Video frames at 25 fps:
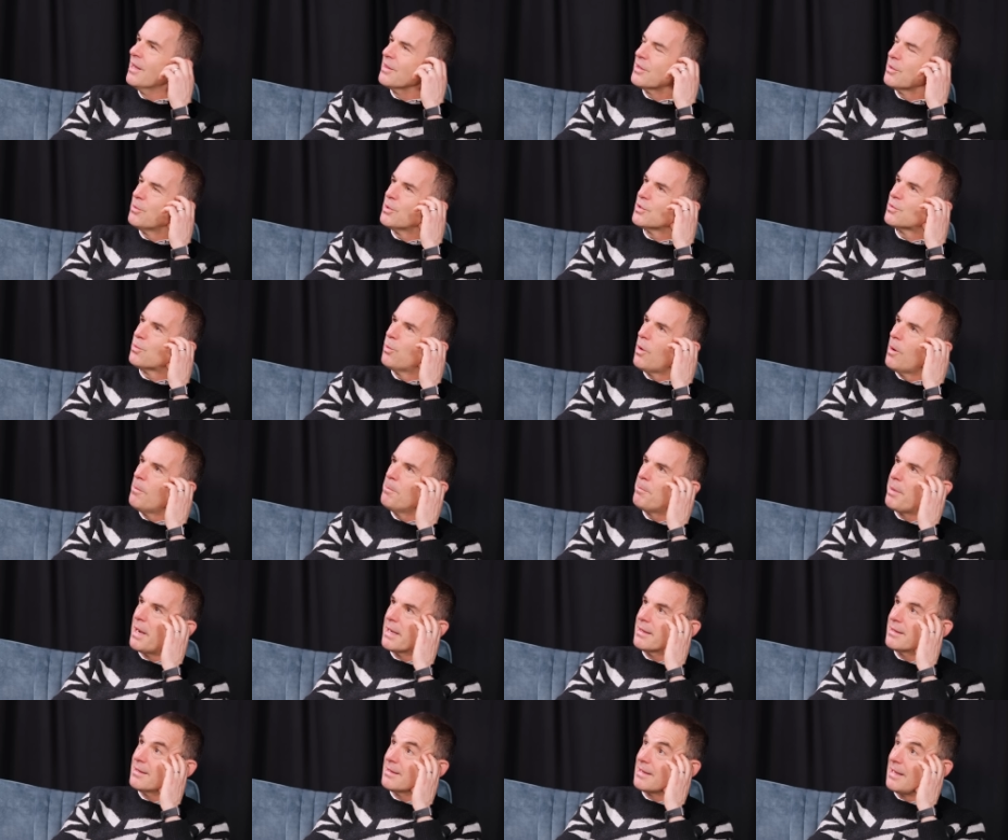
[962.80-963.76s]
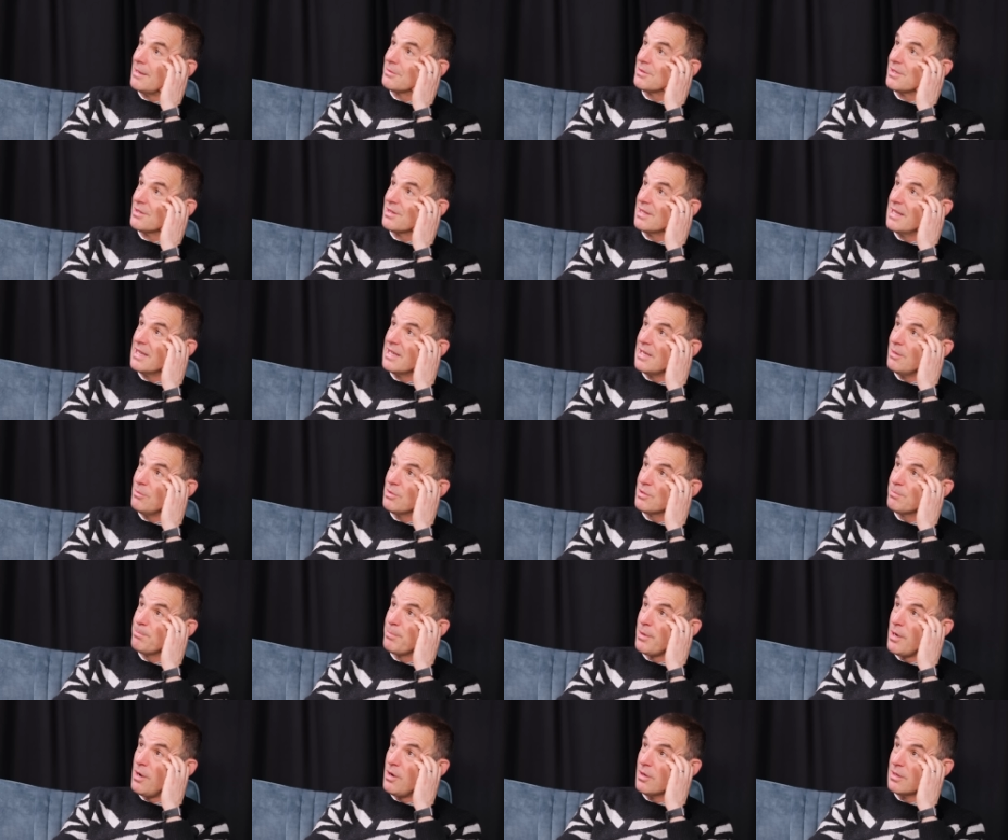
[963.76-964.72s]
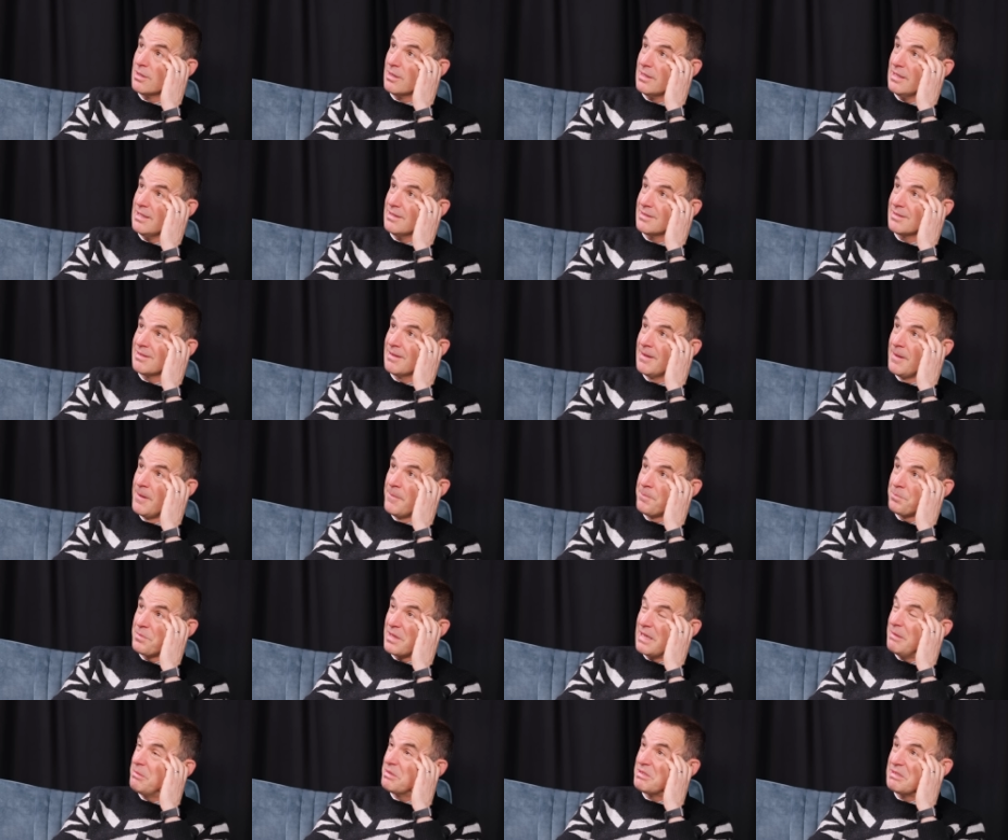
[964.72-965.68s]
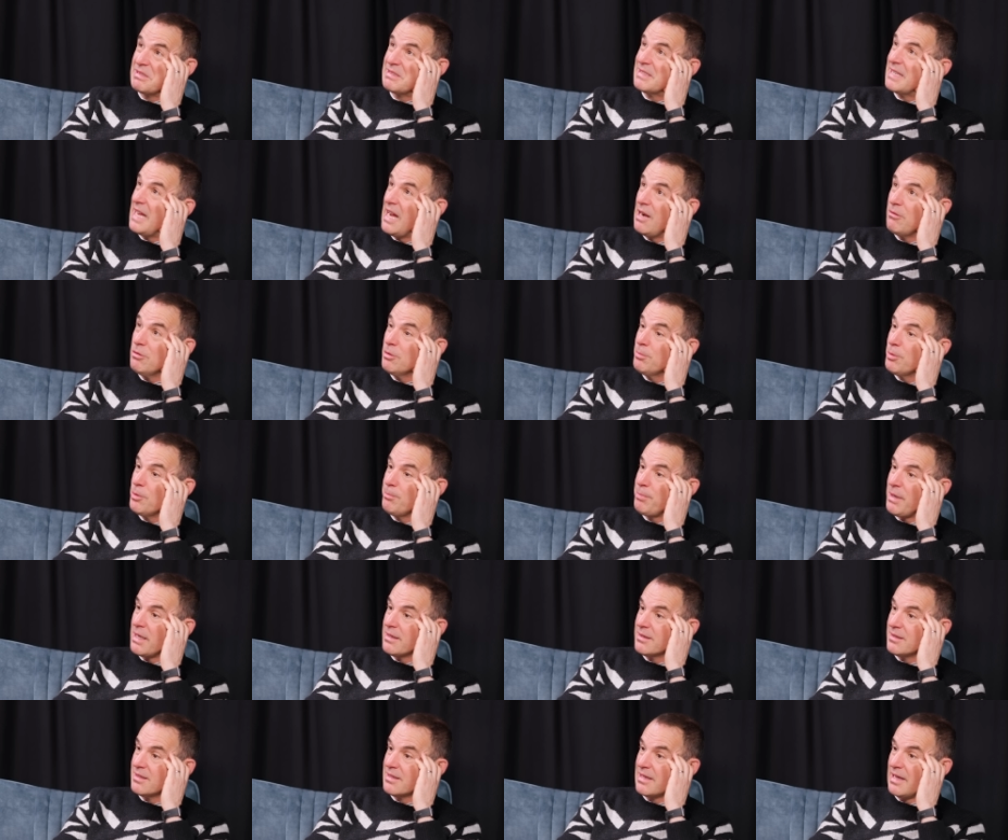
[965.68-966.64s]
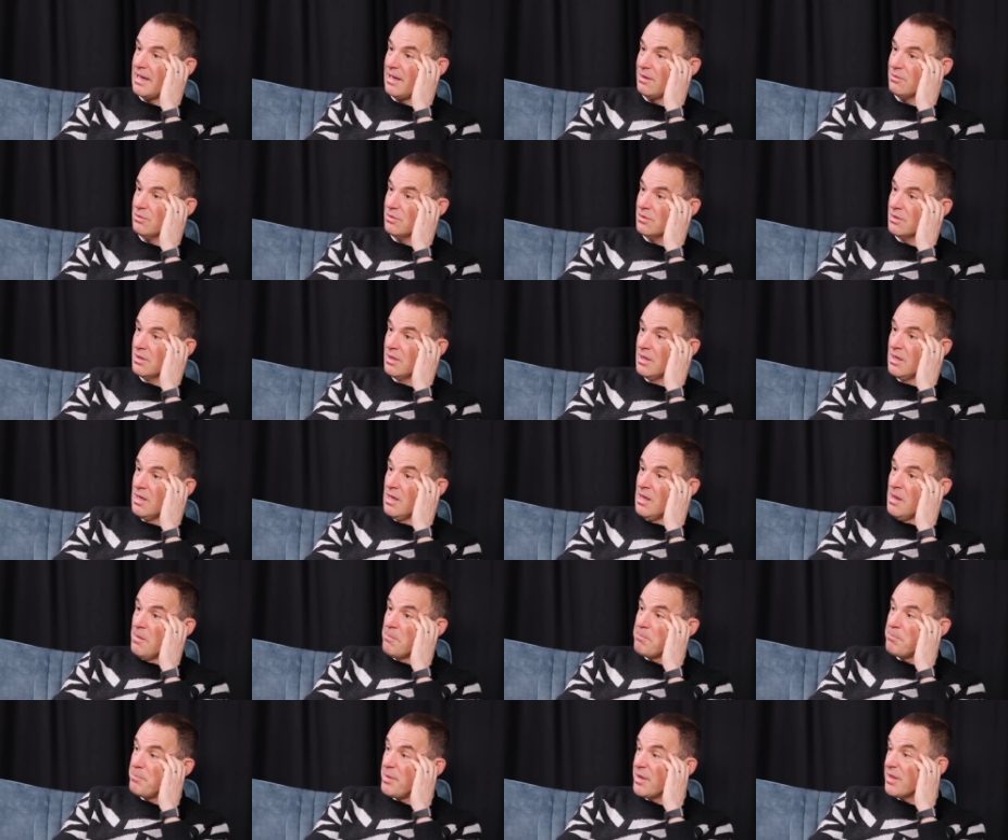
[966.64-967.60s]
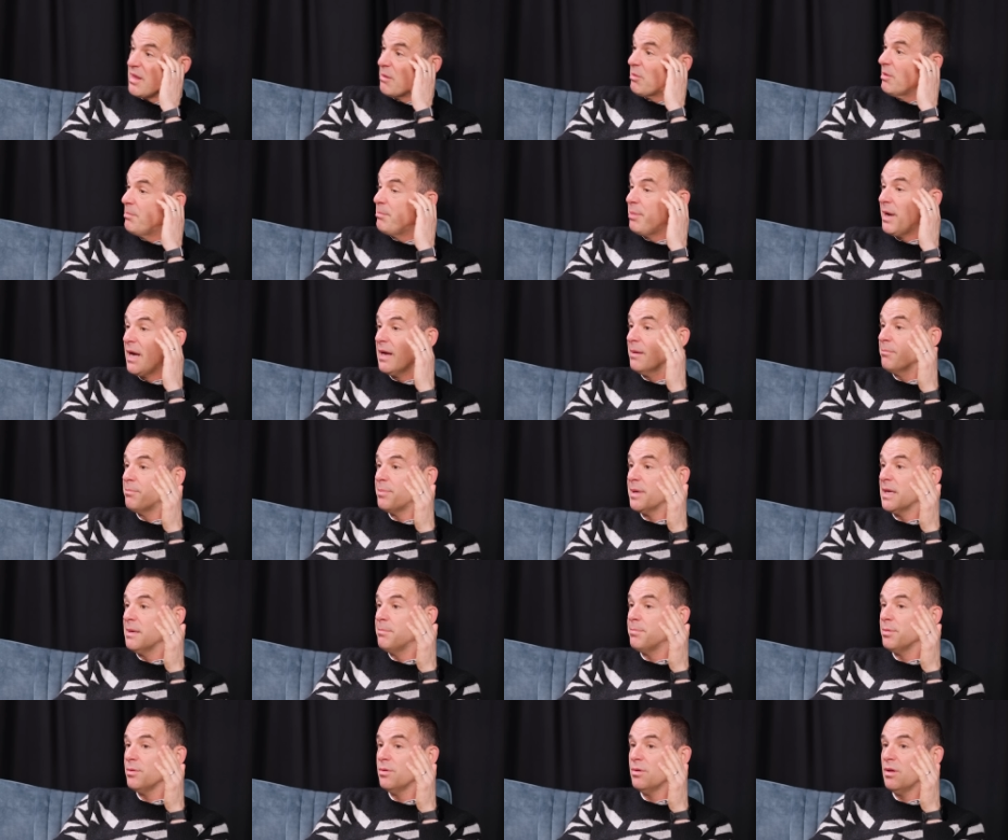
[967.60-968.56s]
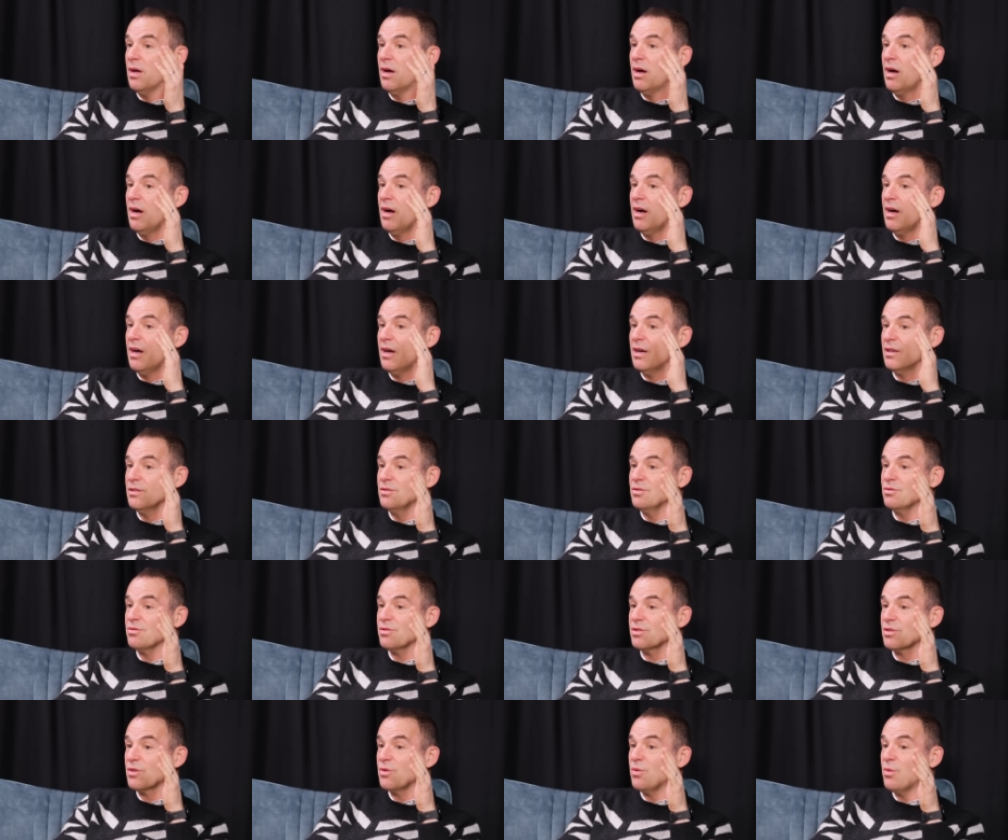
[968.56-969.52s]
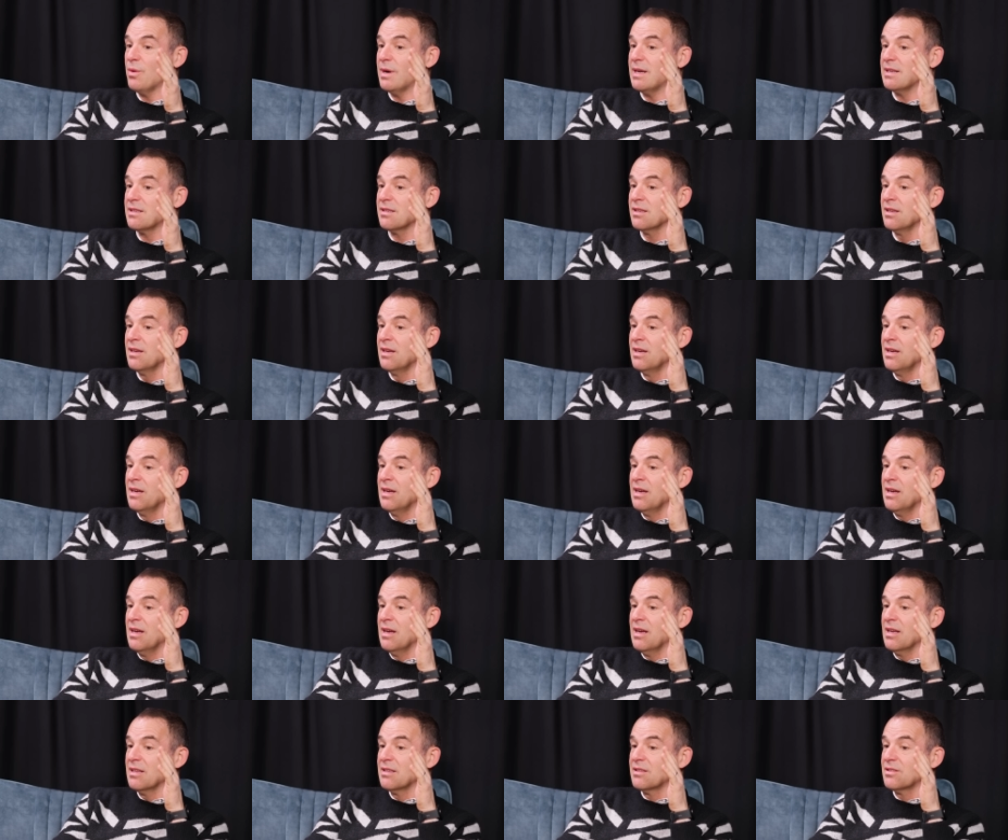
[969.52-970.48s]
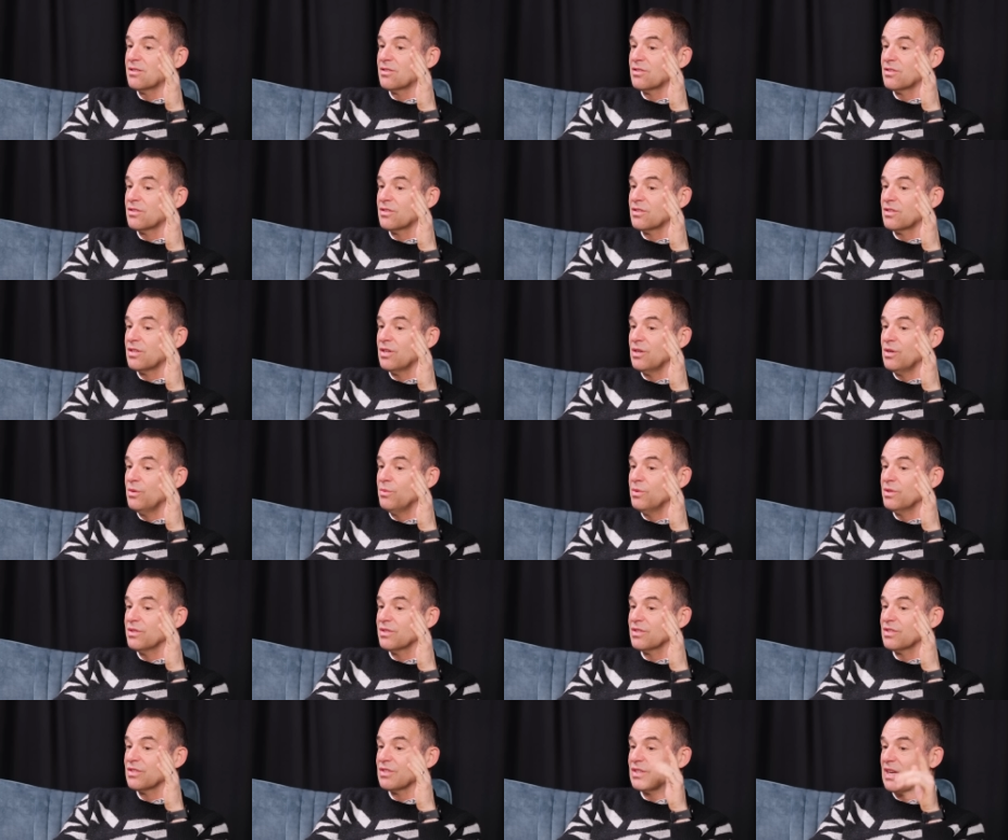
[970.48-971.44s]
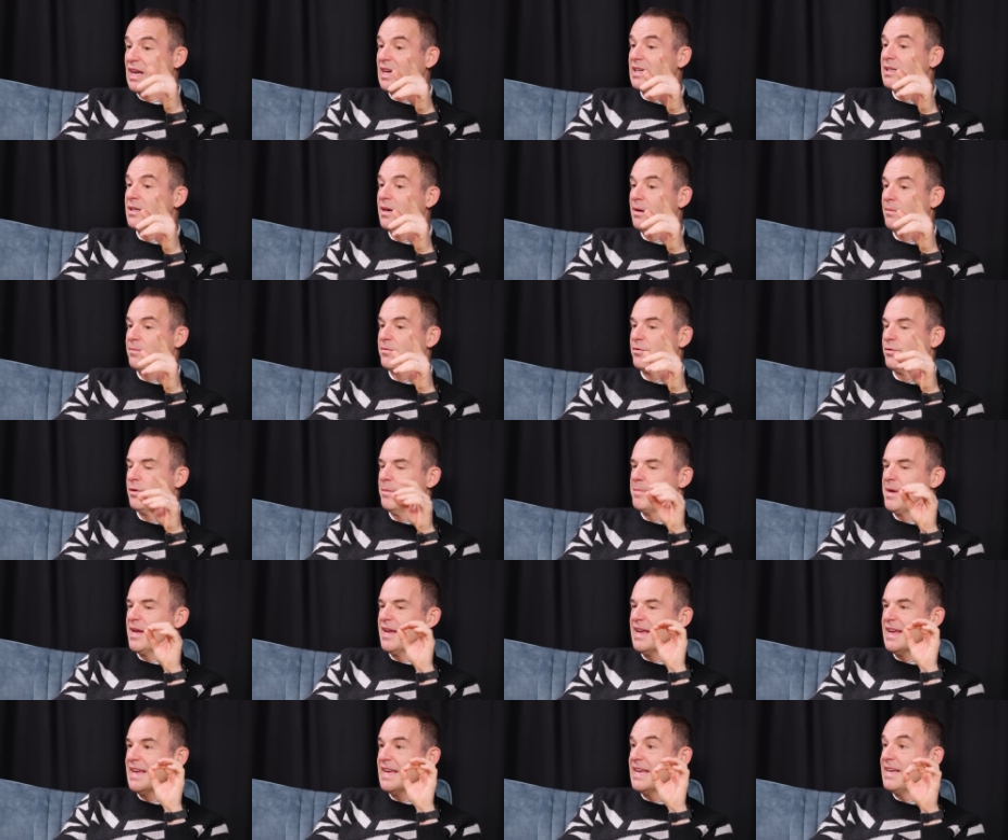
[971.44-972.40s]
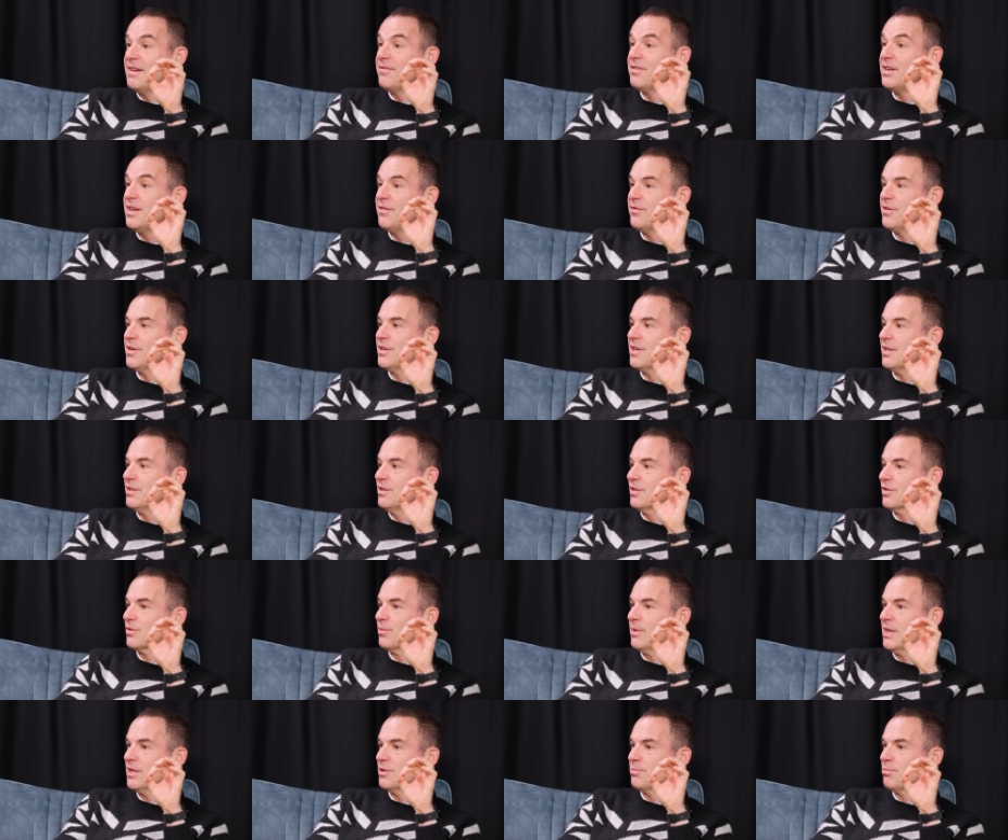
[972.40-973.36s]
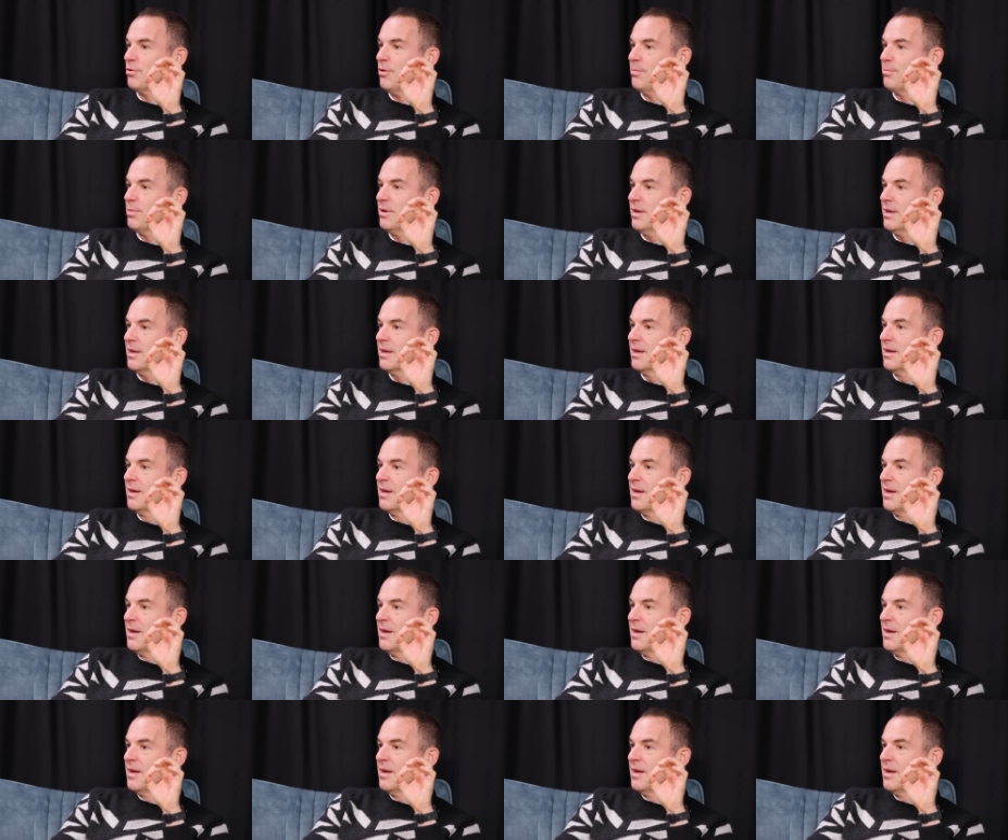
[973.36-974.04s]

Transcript: there was one bank account, I think it was Barclays. It was a terrible bank account, but they were paying people a 100 quid to sign up for it, even if you didn't switch properly